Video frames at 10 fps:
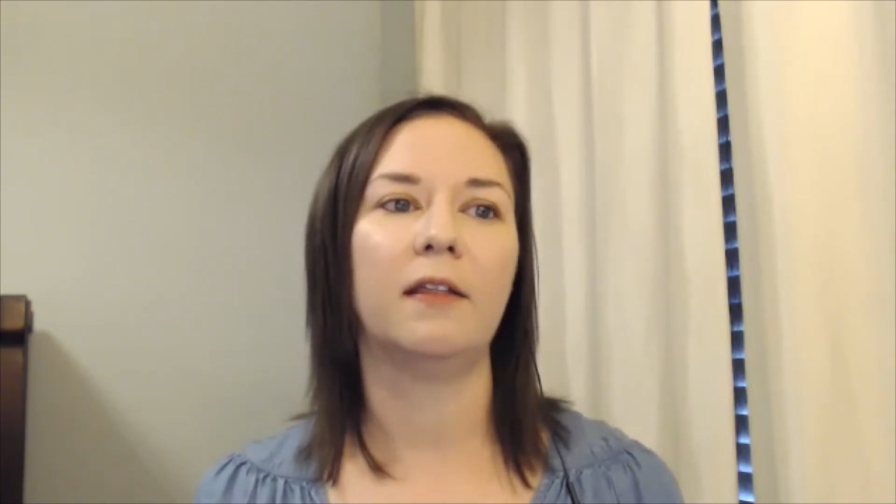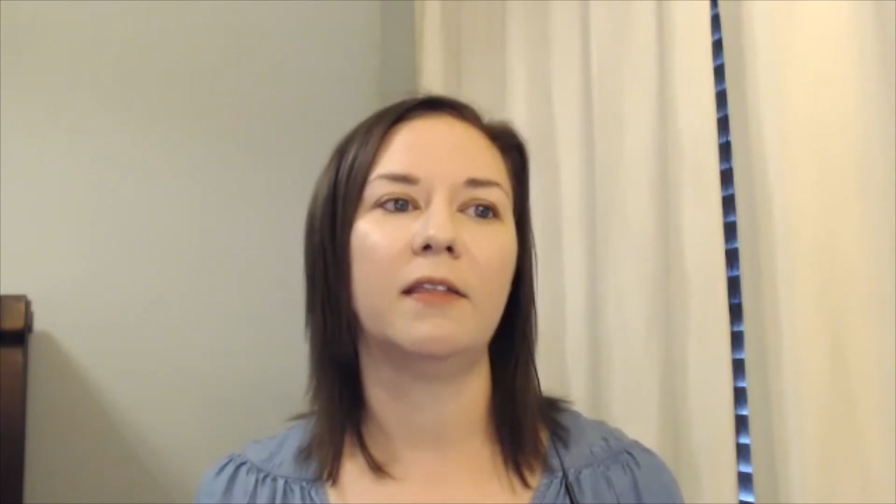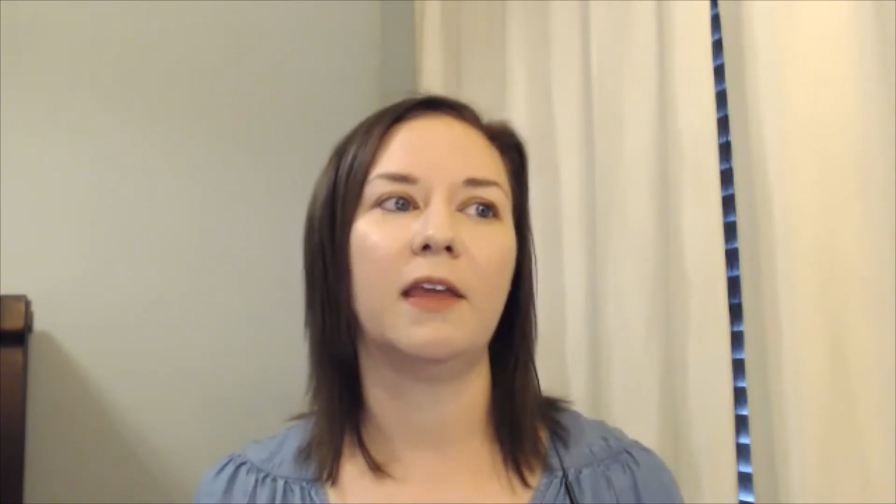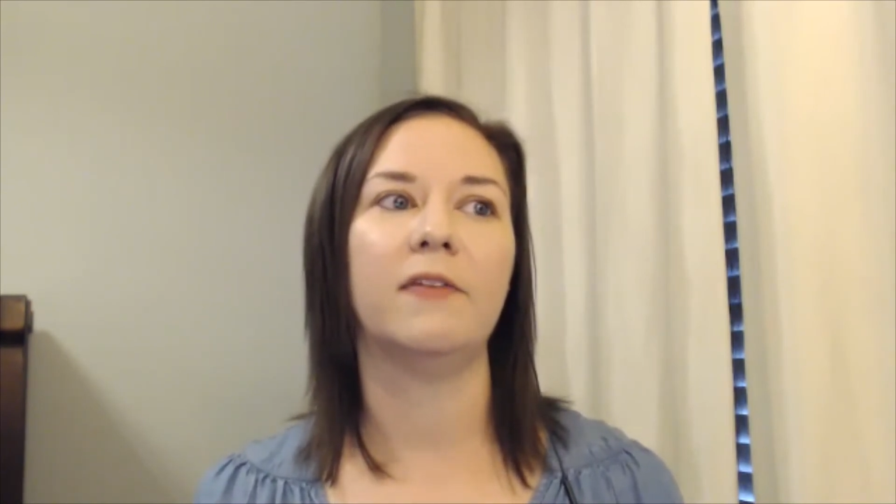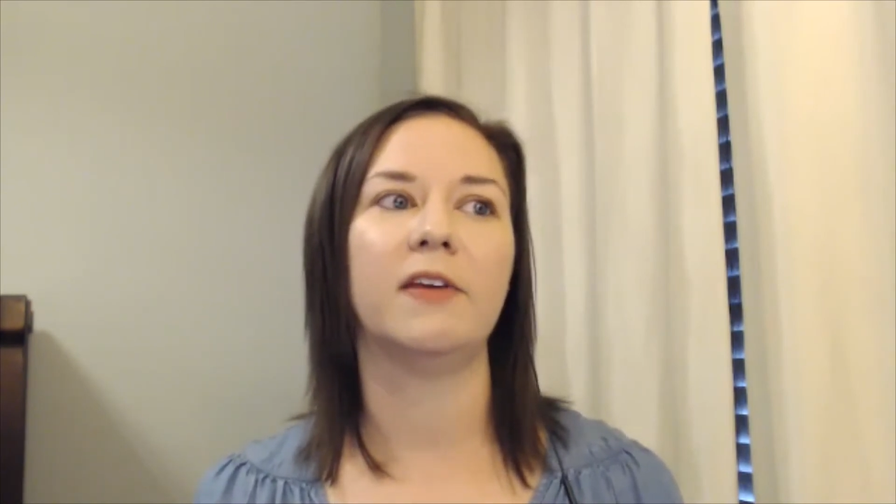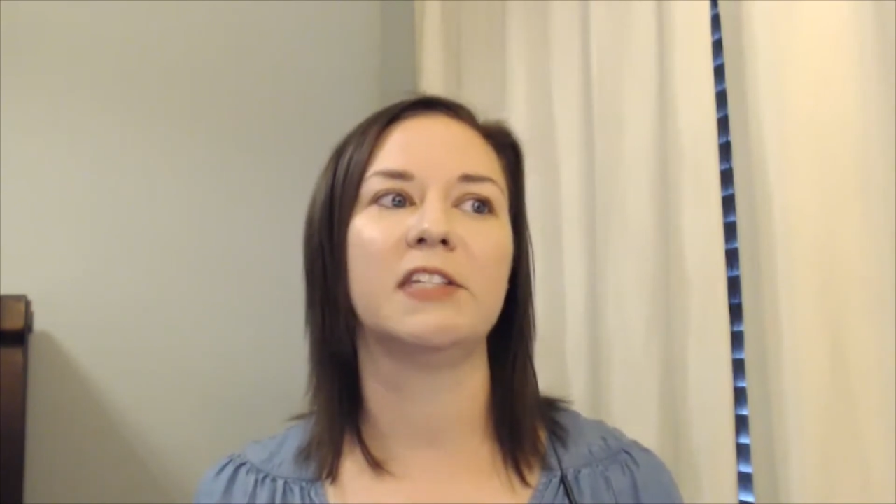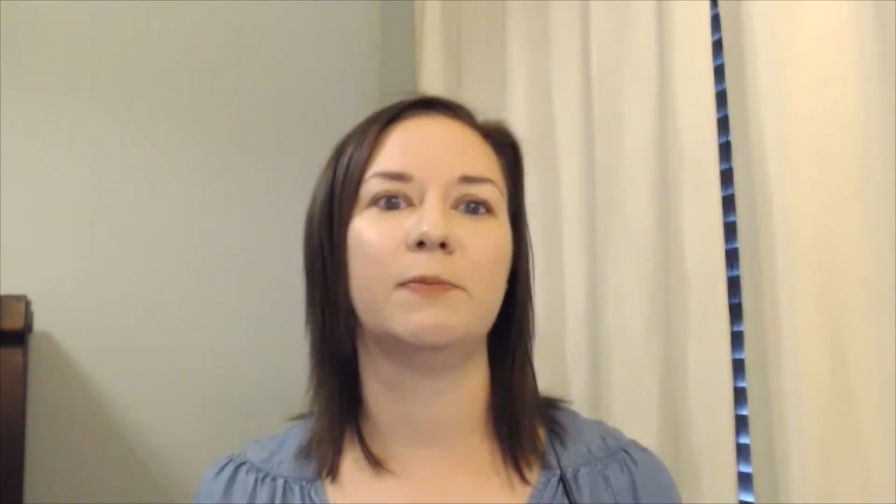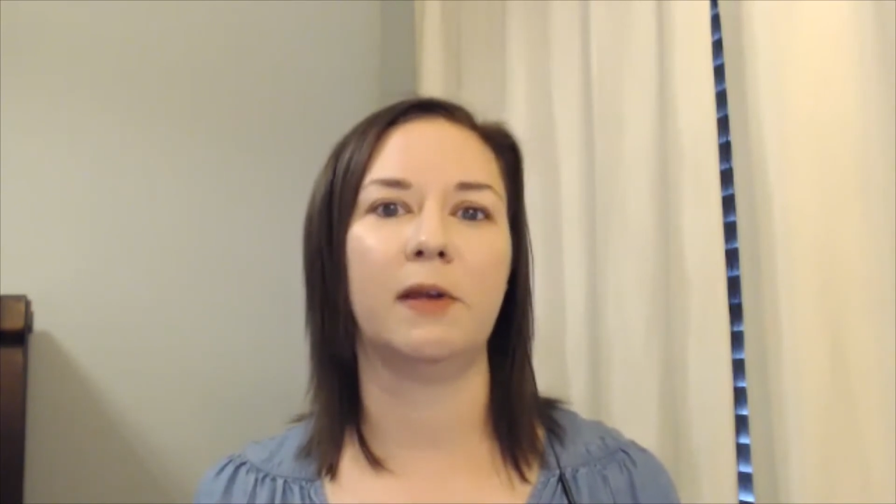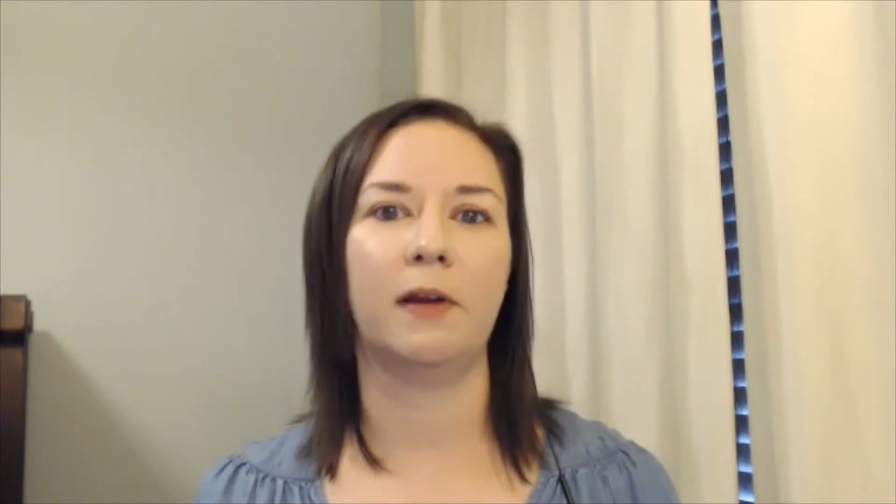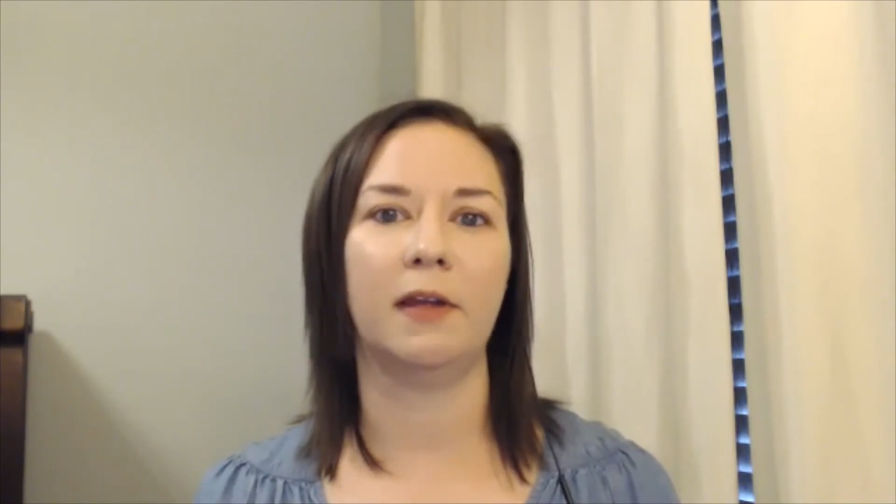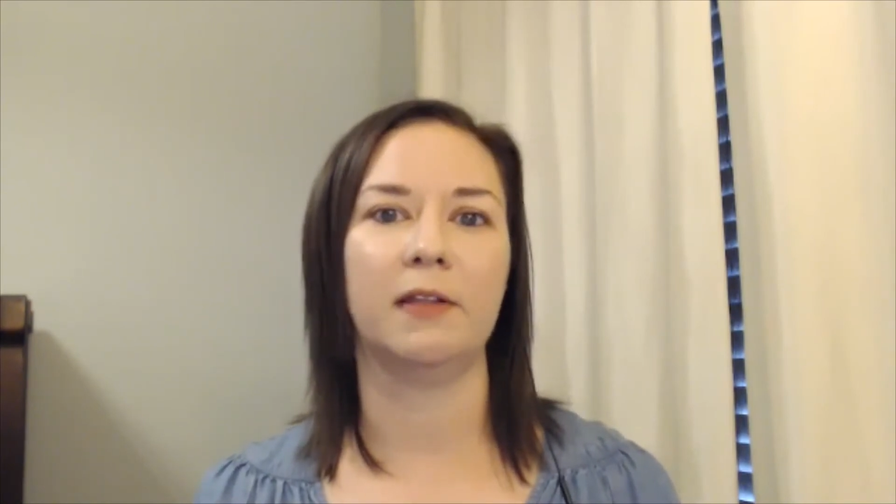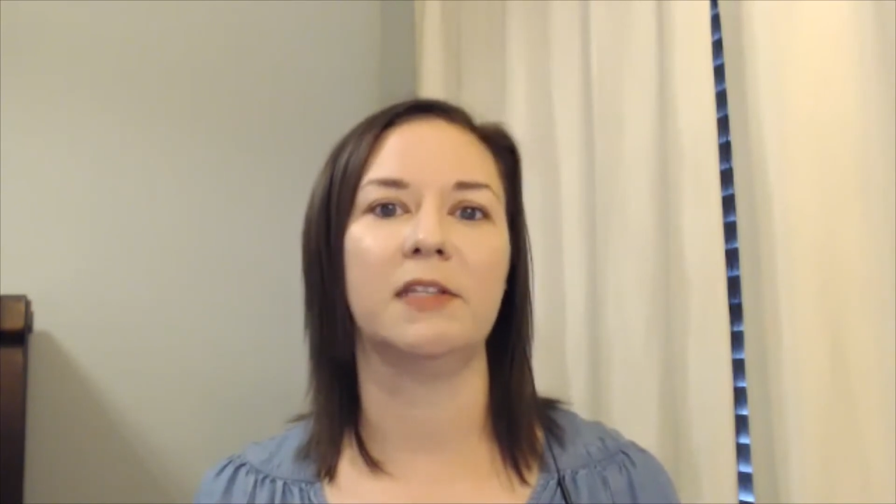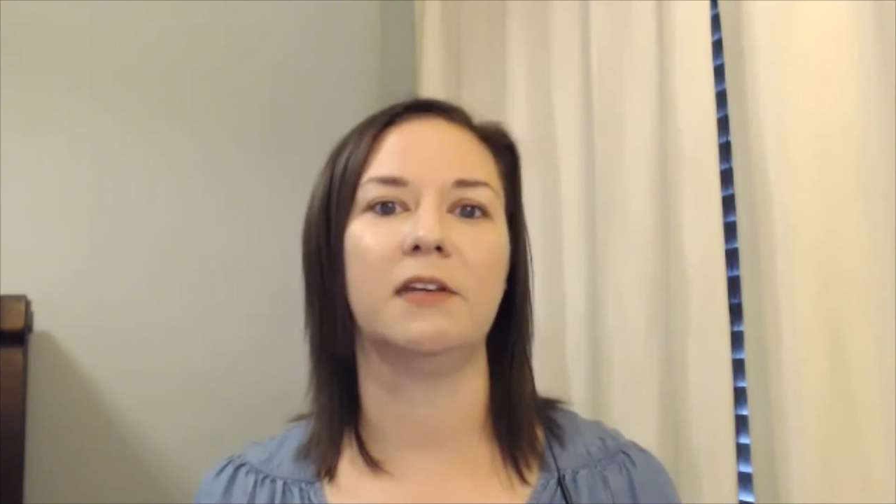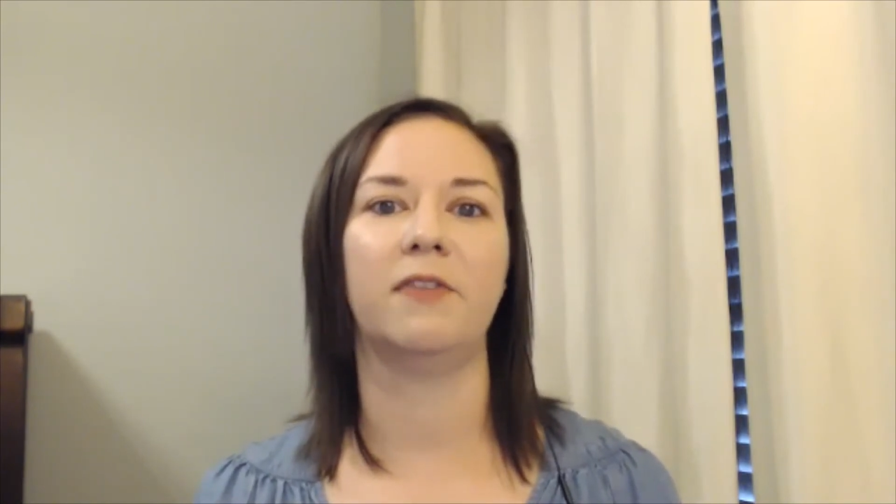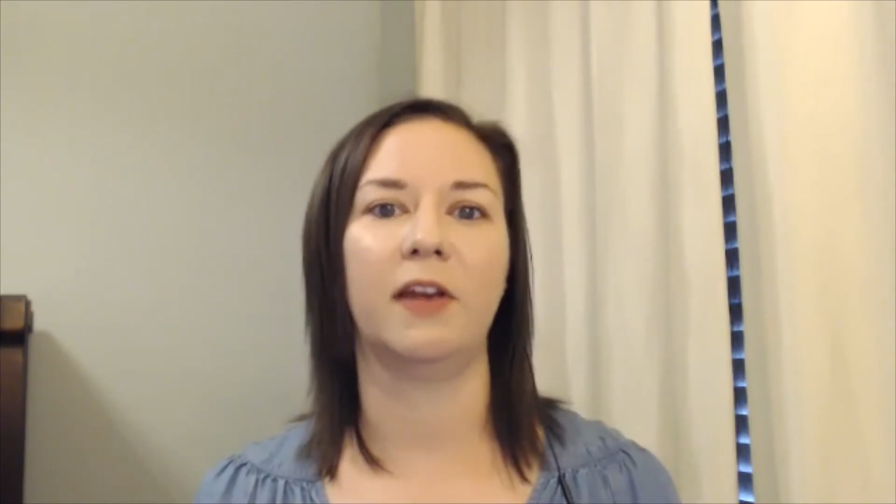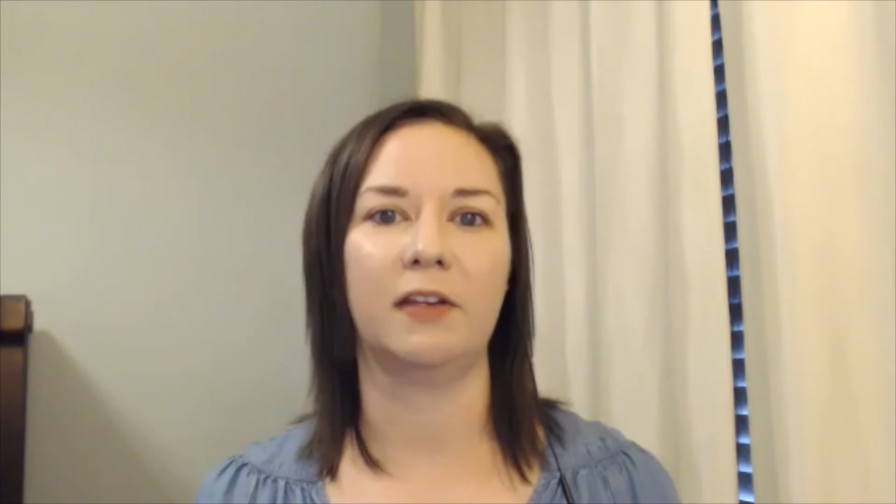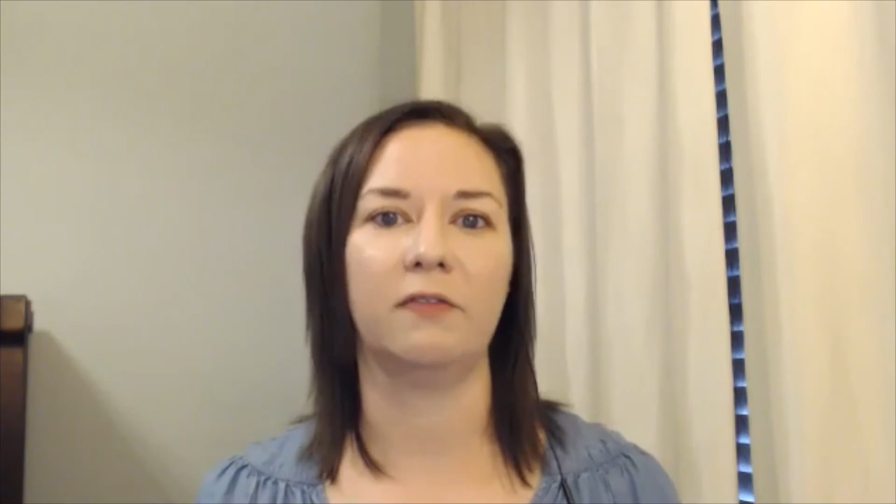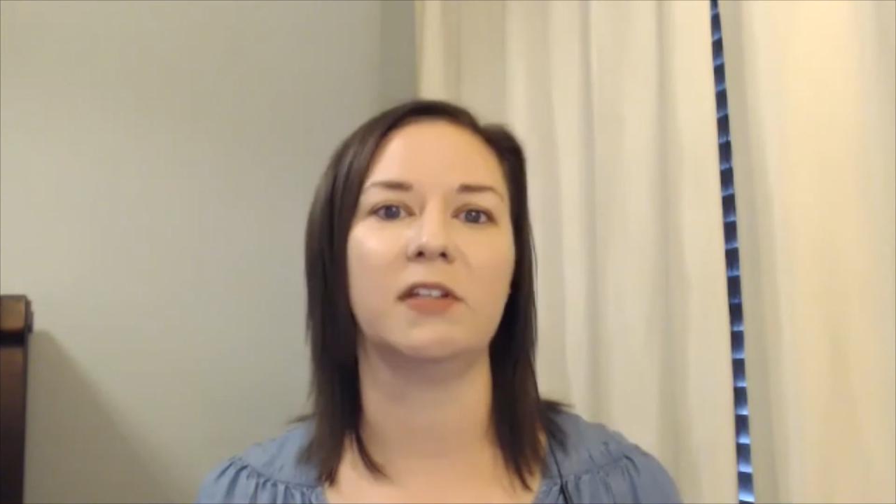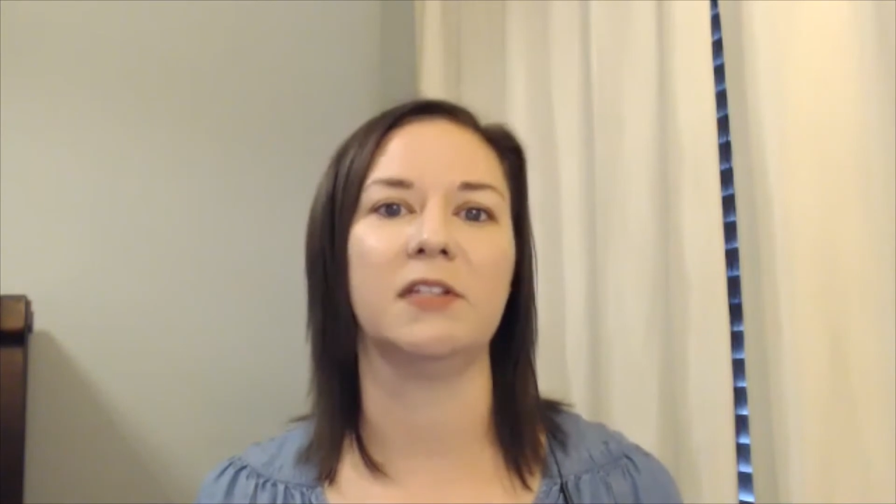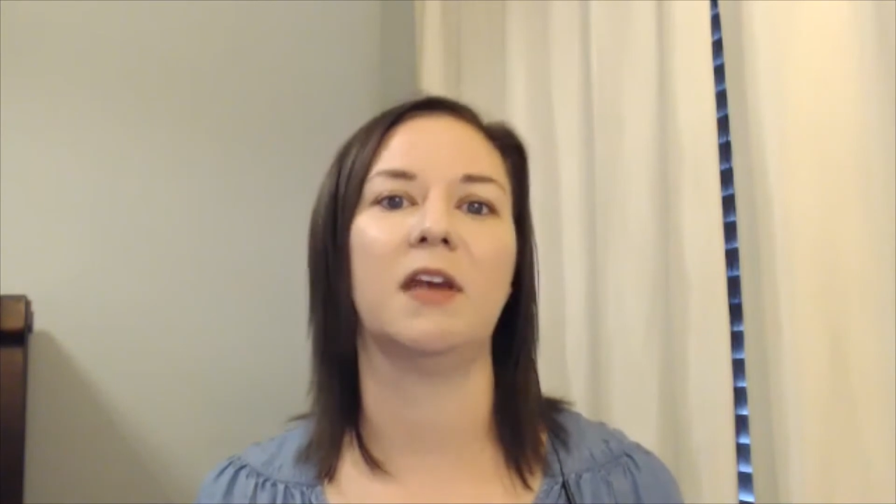they've experienced the effectiveness